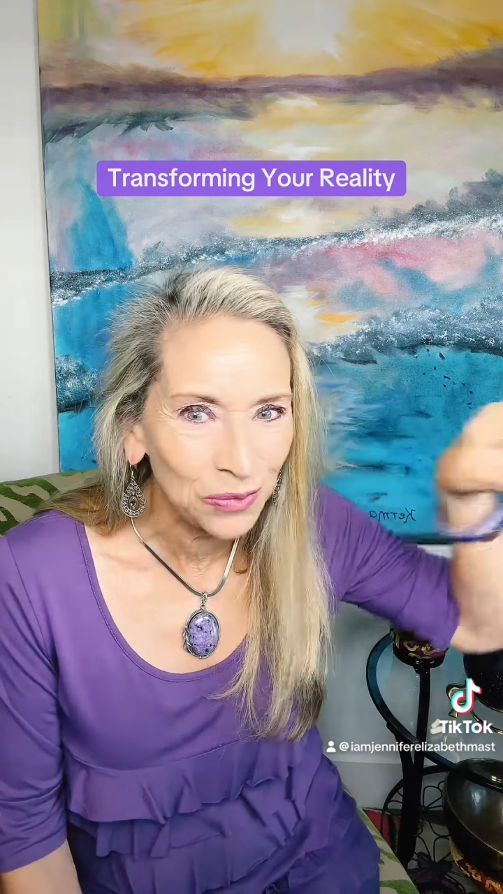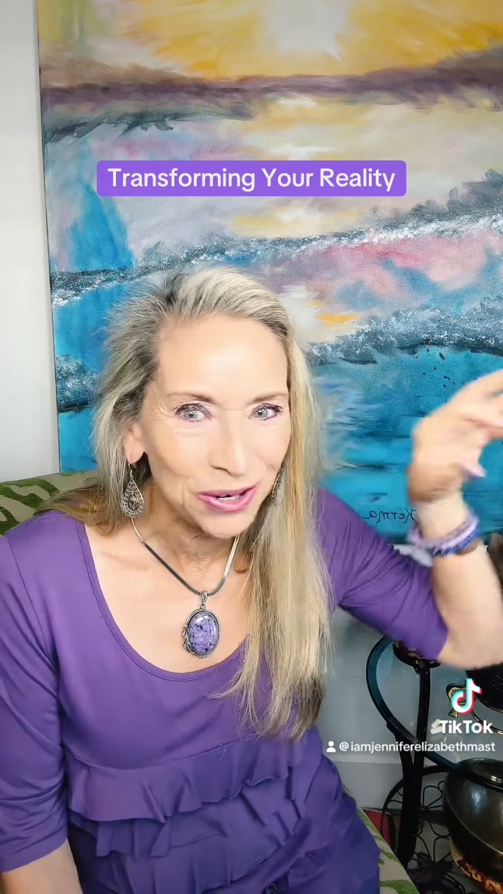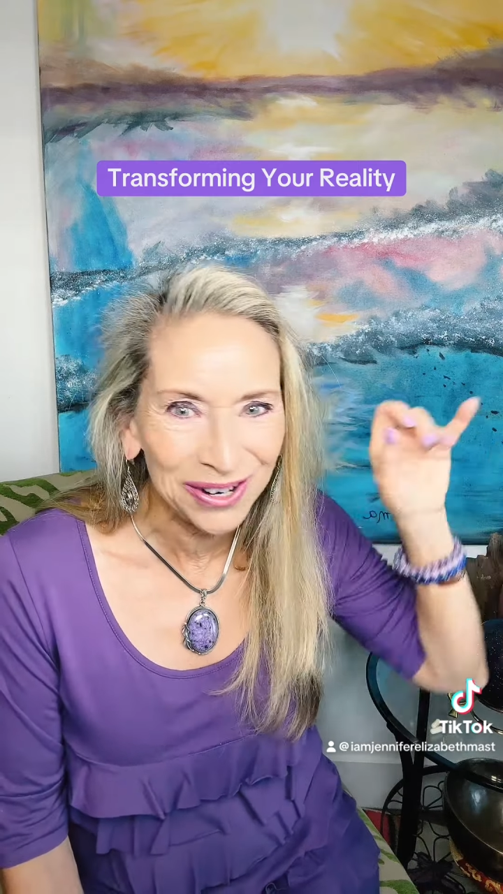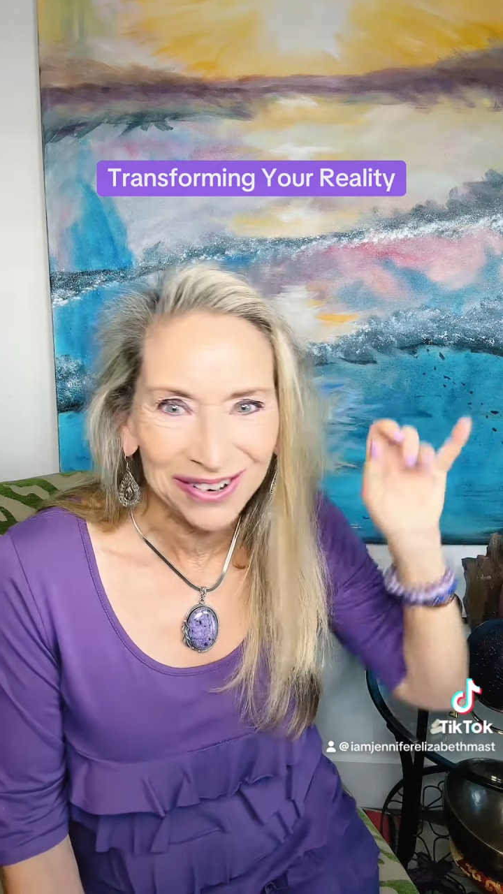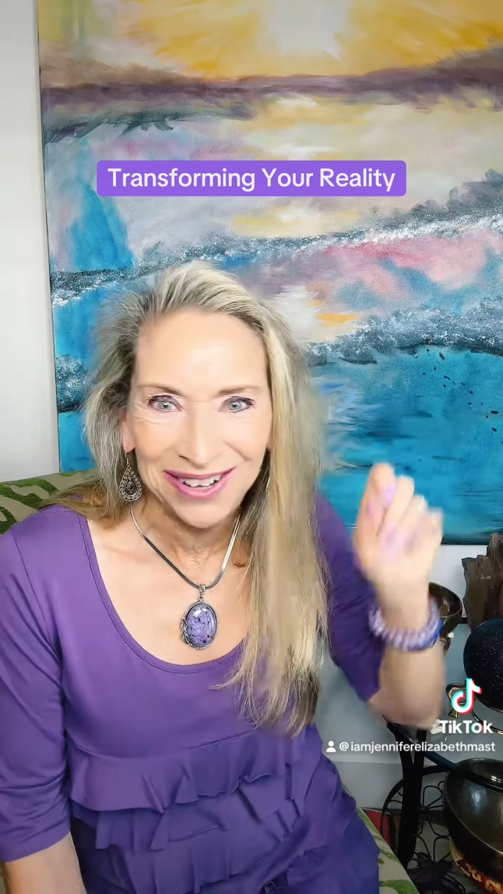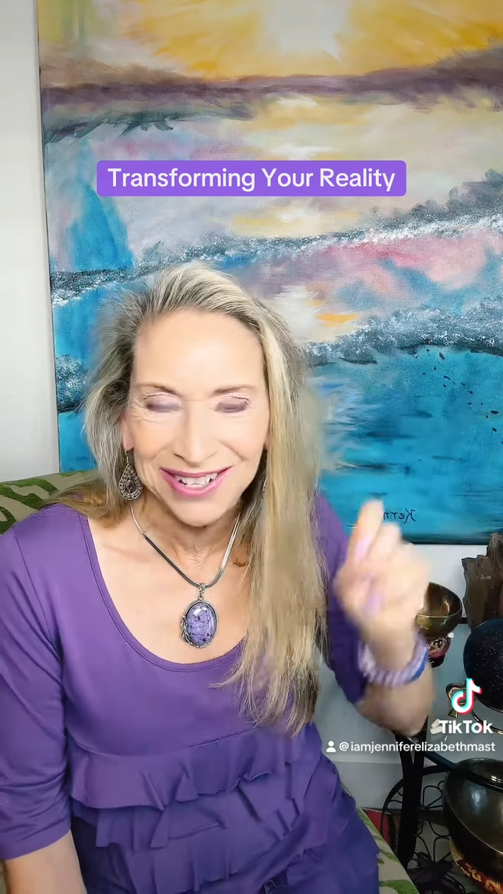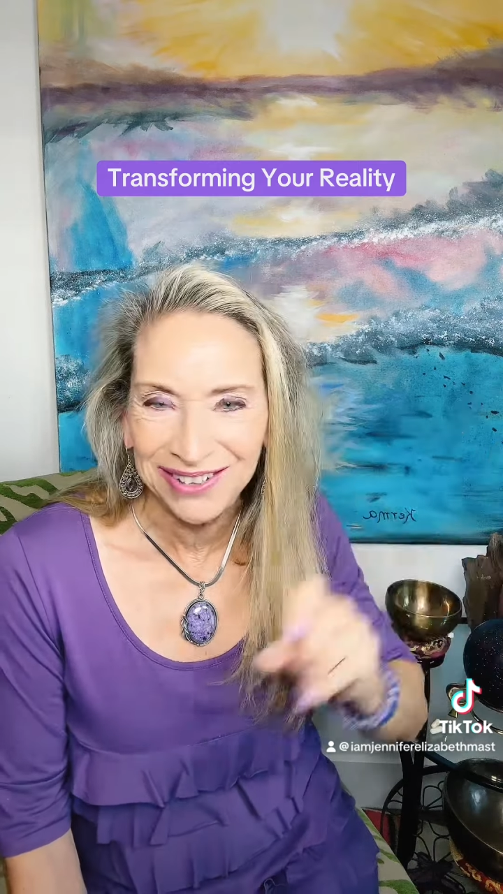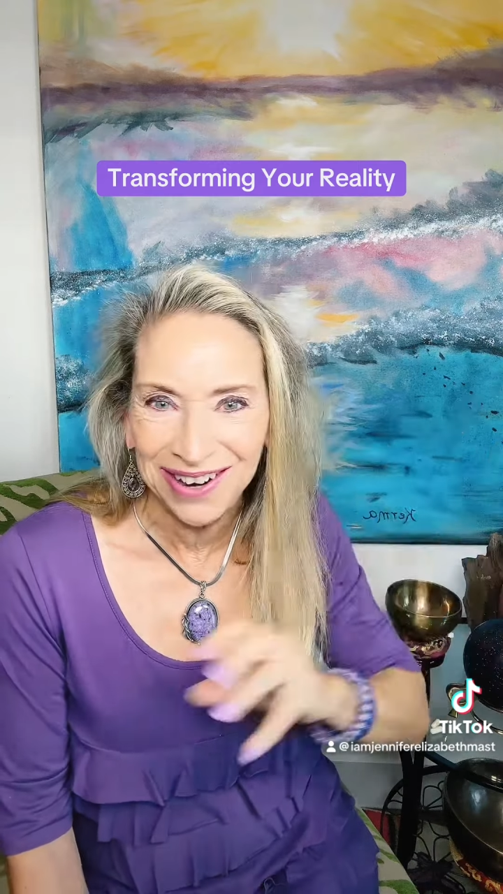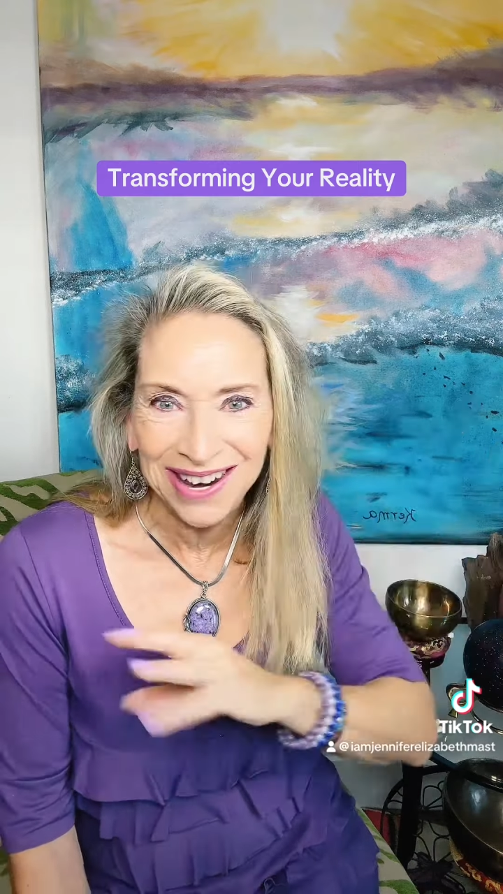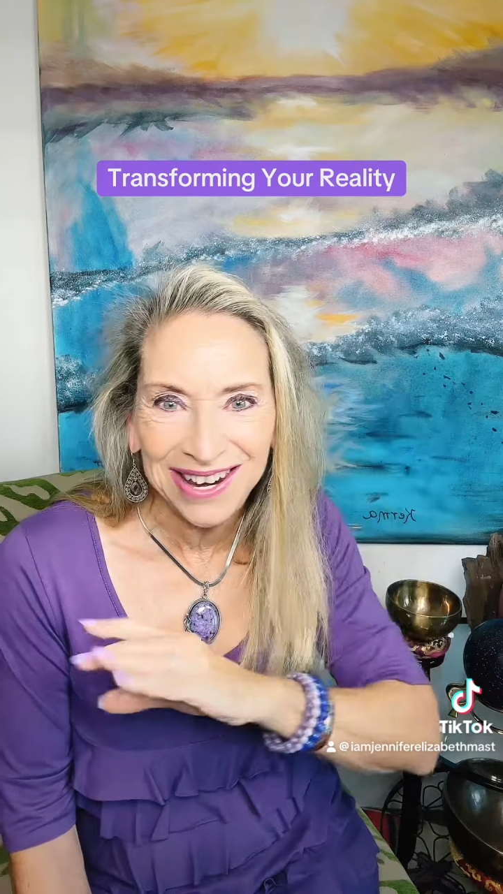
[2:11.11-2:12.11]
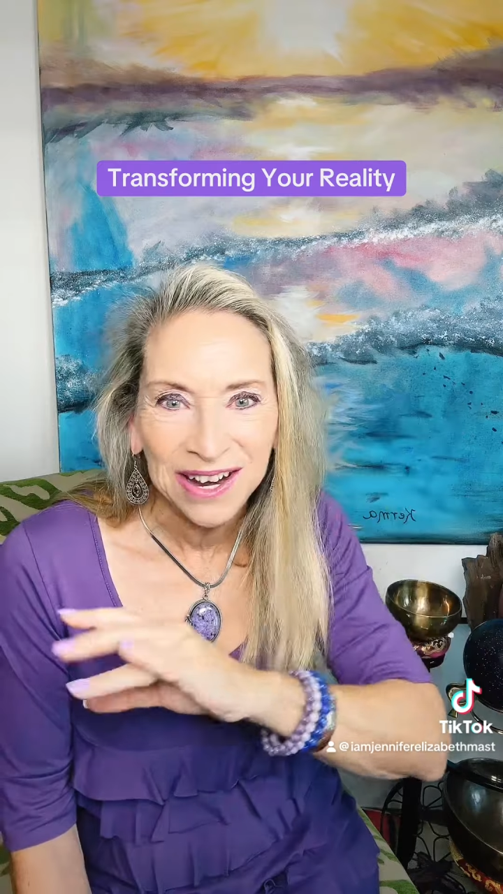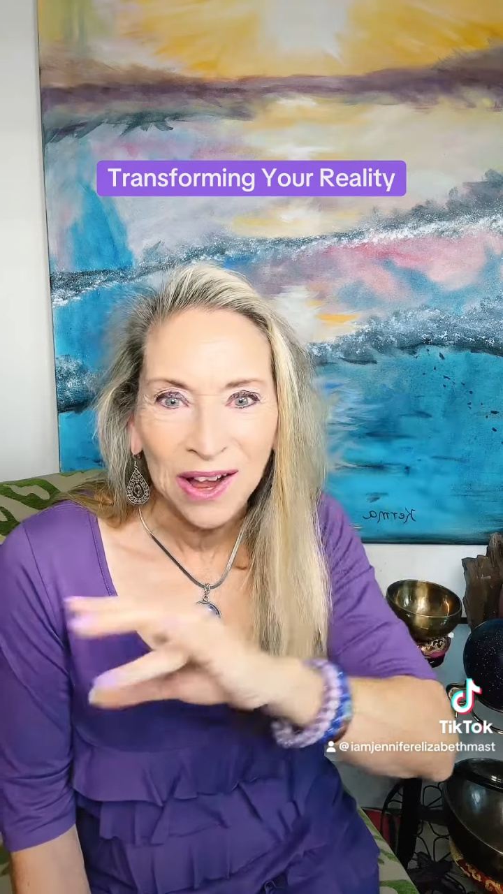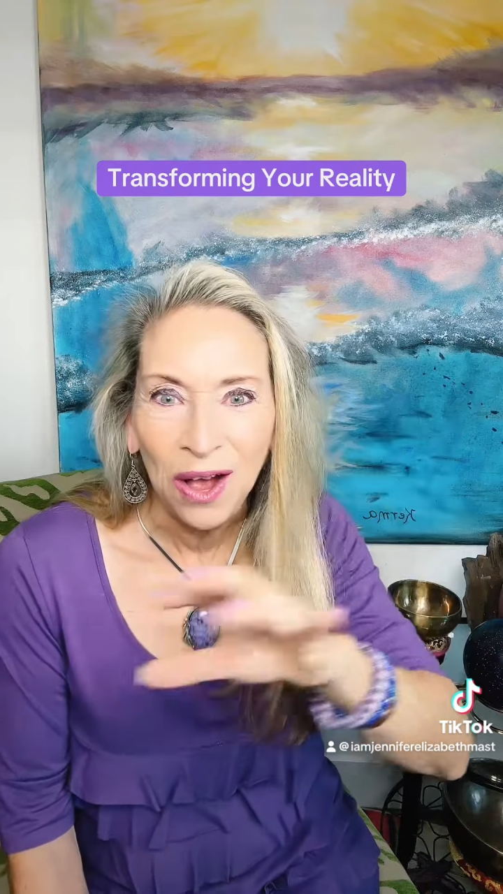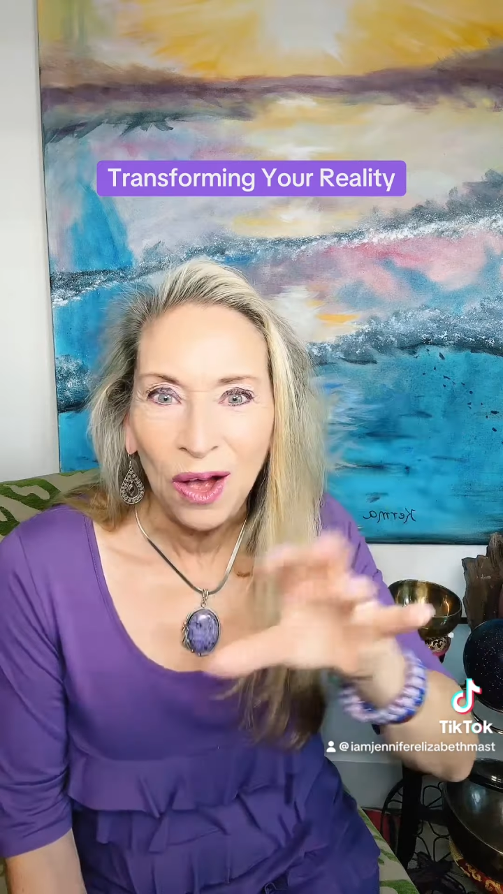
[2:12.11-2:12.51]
the world, right?